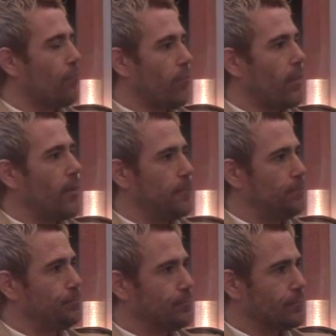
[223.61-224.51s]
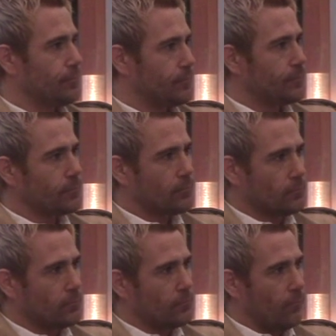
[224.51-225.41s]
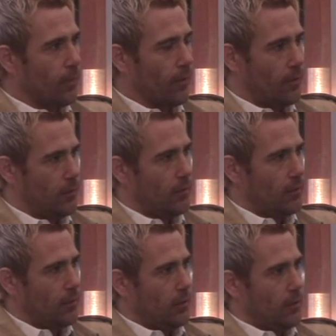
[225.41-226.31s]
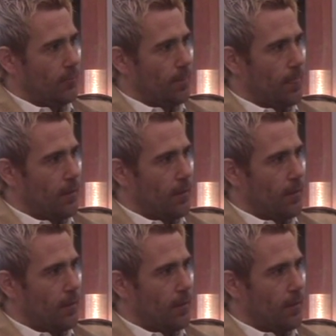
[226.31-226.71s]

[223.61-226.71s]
Like, how much of that is being brought onto